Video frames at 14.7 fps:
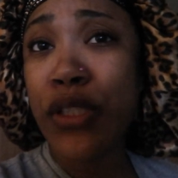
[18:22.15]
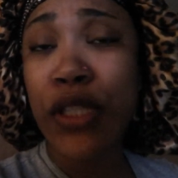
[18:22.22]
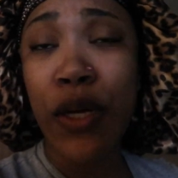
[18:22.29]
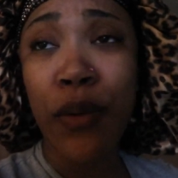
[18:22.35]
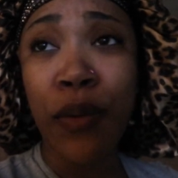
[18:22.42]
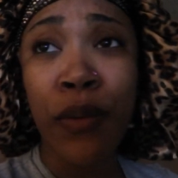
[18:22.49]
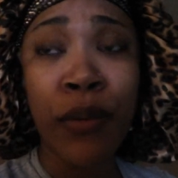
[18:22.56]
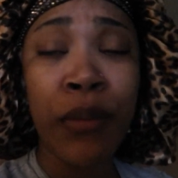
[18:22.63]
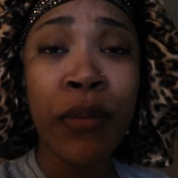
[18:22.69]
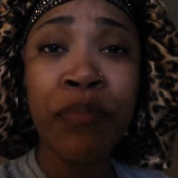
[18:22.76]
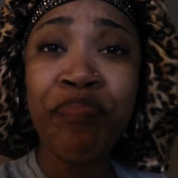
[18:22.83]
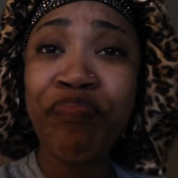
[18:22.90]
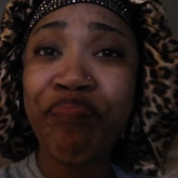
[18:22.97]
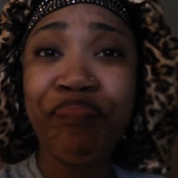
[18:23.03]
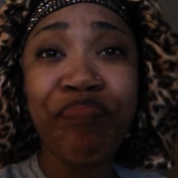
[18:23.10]
So
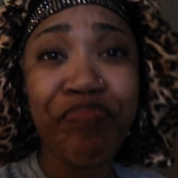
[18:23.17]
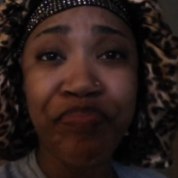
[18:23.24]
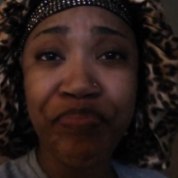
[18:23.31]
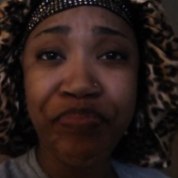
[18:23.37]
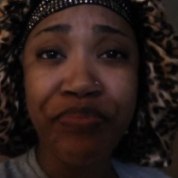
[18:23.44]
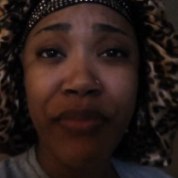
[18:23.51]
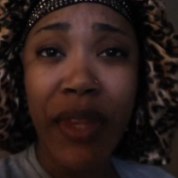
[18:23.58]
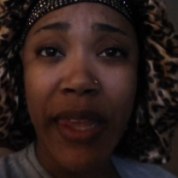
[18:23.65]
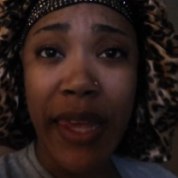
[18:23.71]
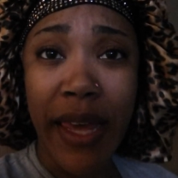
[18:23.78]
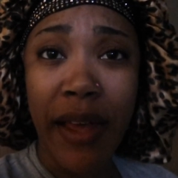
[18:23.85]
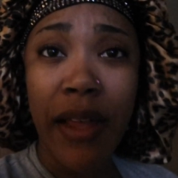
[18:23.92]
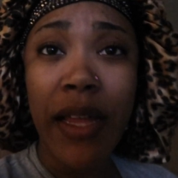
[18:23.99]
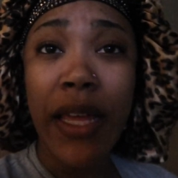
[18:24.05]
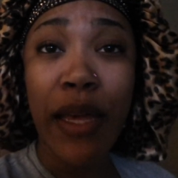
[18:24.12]

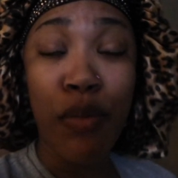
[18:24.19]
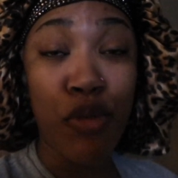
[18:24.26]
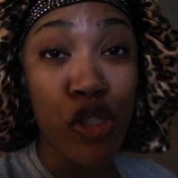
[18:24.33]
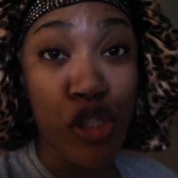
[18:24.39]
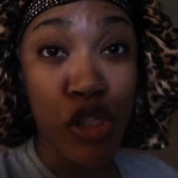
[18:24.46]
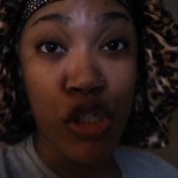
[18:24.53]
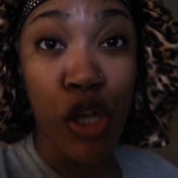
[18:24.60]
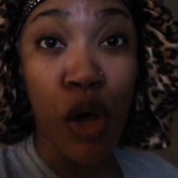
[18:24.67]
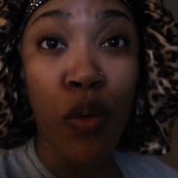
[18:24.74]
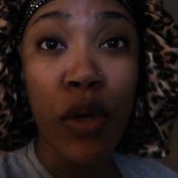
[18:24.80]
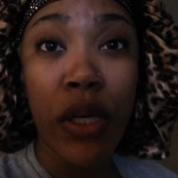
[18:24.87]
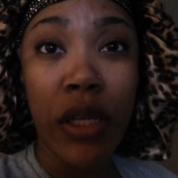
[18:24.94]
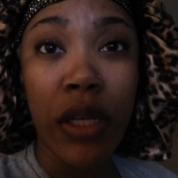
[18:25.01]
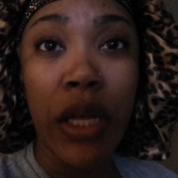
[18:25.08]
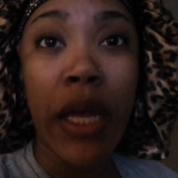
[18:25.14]
yeah, it was so
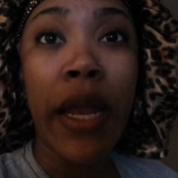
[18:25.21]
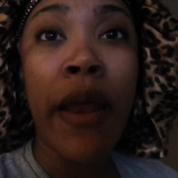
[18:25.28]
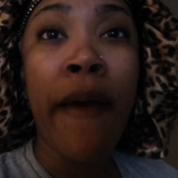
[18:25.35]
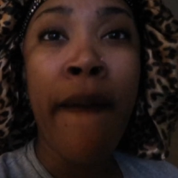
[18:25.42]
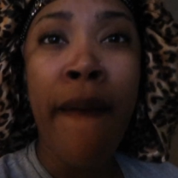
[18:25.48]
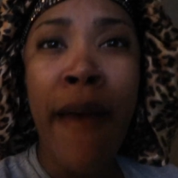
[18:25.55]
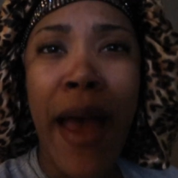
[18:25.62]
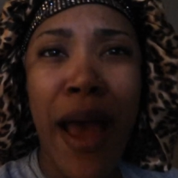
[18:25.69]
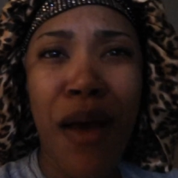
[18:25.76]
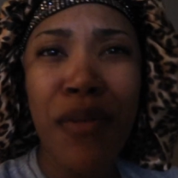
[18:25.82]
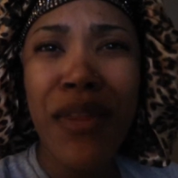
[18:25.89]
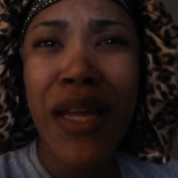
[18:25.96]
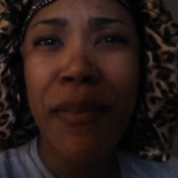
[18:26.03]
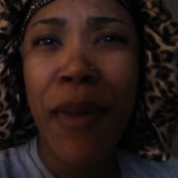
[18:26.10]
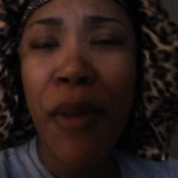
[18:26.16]
good. I
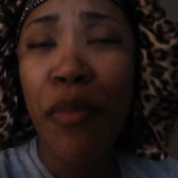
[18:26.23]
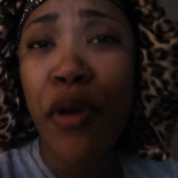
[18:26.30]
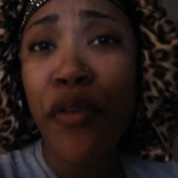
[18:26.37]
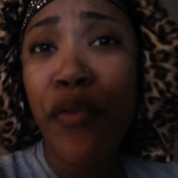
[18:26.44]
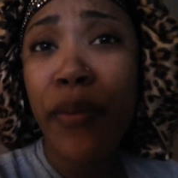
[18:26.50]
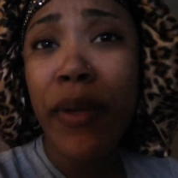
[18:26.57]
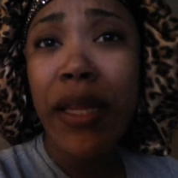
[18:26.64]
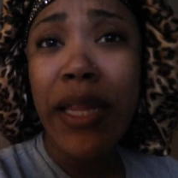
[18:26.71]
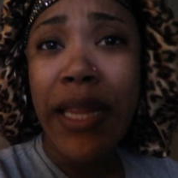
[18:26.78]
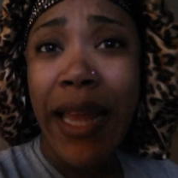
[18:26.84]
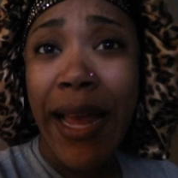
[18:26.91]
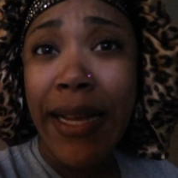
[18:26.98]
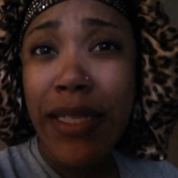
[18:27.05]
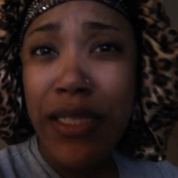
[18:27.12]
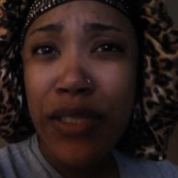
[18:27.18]
don't think my boyfriend really
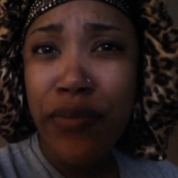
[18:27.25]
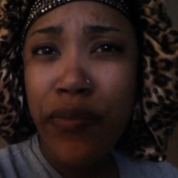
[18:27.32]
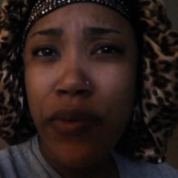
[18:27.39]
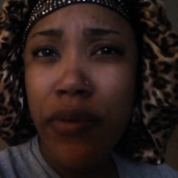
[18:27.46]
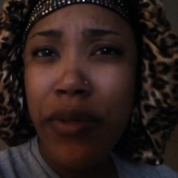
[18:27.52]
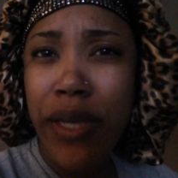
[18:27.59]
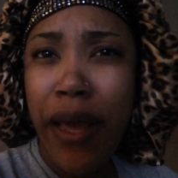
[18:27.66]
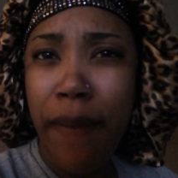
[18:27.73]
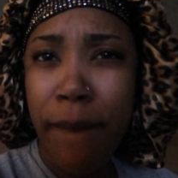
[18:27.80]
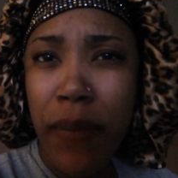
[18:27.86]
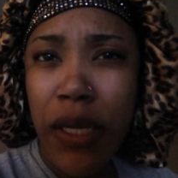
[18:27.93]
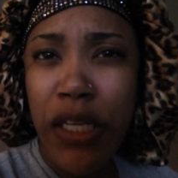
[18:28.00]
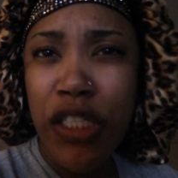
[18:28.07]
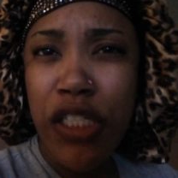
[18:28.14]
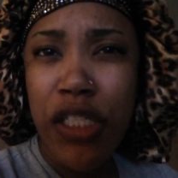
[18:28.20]
liked his food that
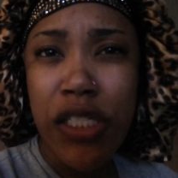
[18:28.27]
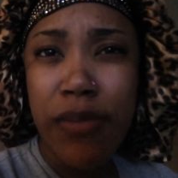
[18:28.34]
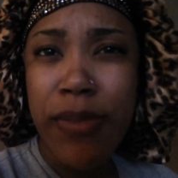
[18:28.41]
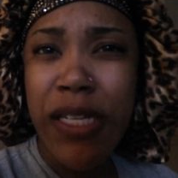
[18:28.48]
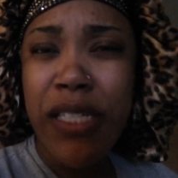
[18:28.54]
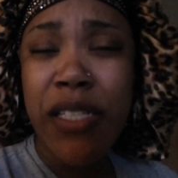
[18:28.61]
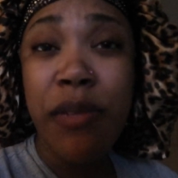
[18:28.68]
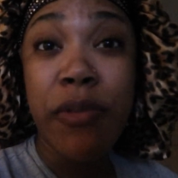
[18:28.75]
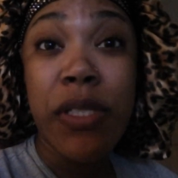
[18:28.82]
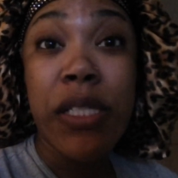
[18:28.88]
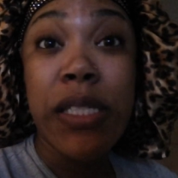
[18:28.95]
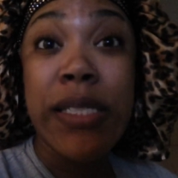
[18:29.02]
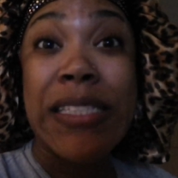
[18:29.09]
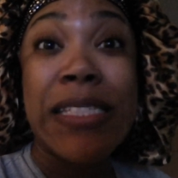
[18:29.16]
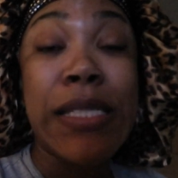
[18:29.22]
much just because he was
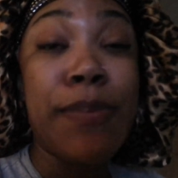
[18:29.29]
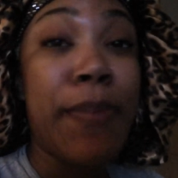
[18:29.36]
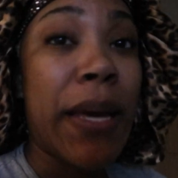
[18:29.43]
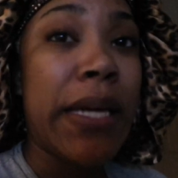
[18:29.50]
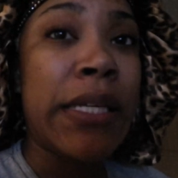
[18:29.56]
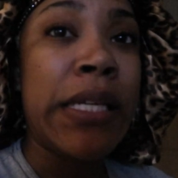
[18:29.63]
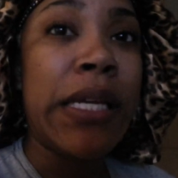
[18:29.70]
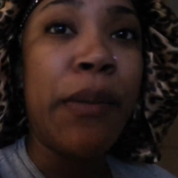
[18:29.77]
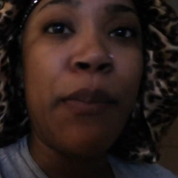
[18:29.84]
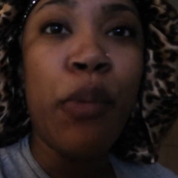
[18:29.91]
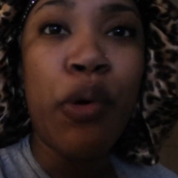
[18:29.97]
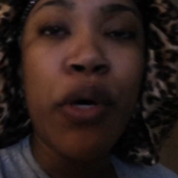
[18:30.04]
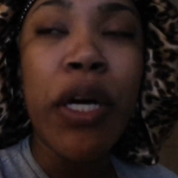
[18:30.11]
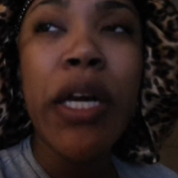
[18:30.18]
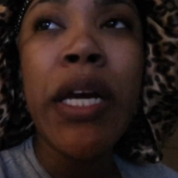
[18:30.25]
expecting
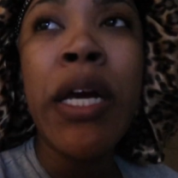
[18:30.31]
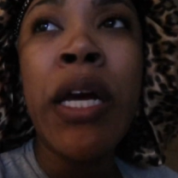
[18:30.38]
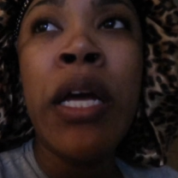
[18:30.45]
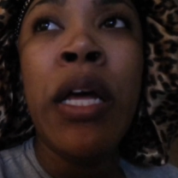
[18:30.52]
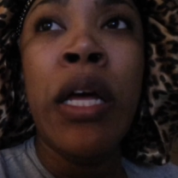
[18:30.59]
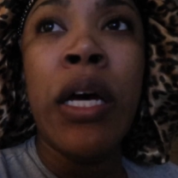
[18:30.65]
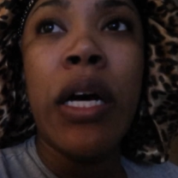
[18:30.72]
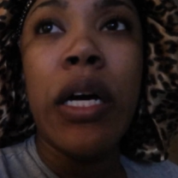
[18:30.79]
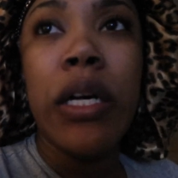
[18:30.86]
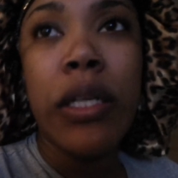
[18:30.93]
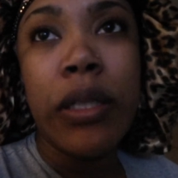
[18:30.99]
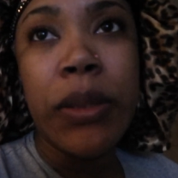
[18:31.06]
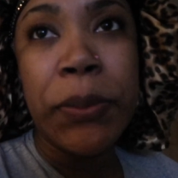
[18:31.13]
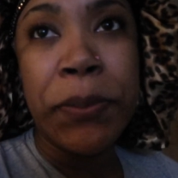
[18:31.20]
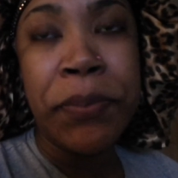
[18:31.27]
more.
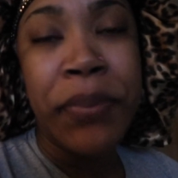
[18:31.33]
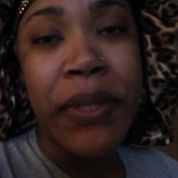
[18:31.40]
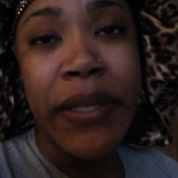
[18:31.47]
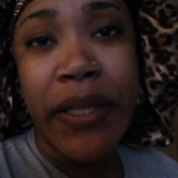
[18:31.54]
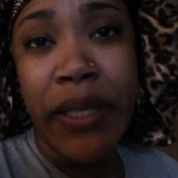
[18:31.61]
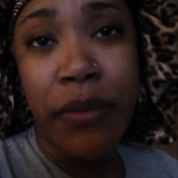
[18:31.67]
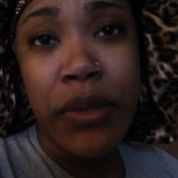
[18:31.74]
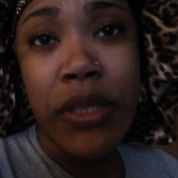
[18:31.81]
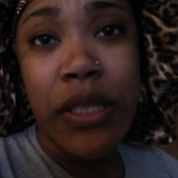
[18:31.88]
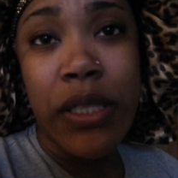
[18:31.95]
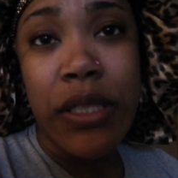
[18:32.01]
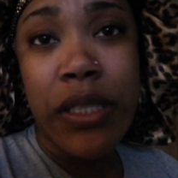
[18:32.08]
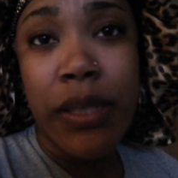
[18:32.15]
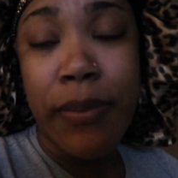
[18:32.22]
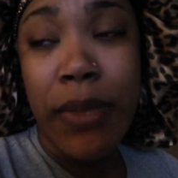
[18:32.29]
But it was
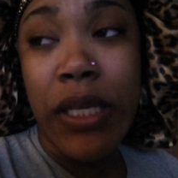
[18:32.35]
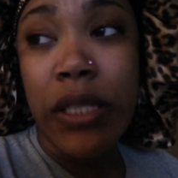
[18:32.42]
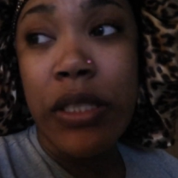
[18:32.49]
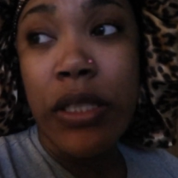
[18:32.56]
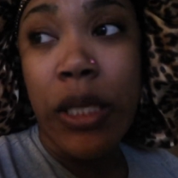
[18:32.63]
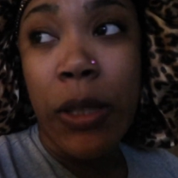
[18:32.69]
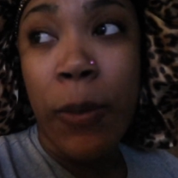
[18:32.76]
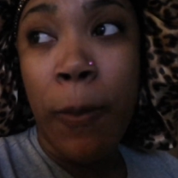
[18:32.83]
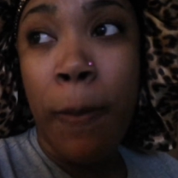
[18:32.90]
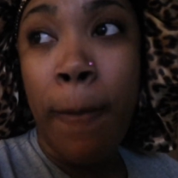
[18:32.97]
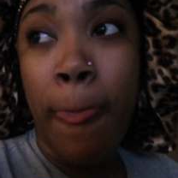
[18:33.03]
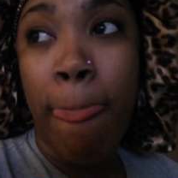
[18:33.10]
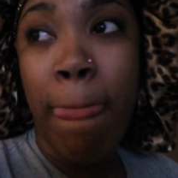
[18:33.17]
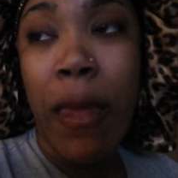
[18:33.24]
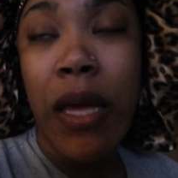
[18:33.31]
good to me. So
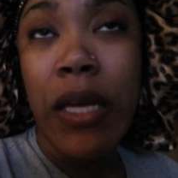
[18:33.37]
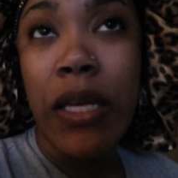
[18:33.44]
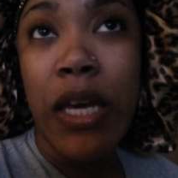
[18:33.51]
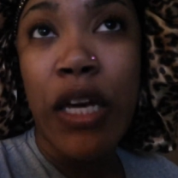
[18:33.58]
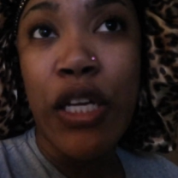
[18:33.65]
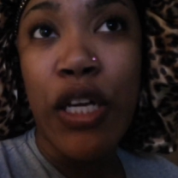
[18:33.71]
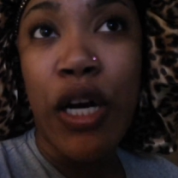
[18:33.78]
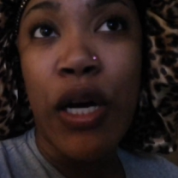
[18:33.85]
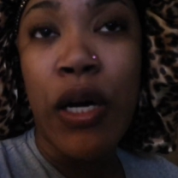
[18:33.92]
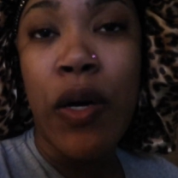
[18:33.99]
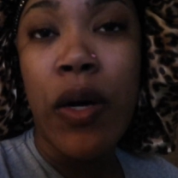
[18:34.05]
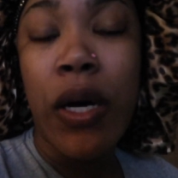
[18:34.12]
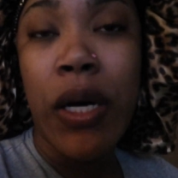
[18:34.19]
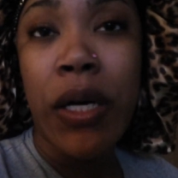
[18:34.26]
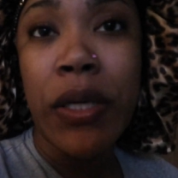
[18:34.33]
yeah, y'all.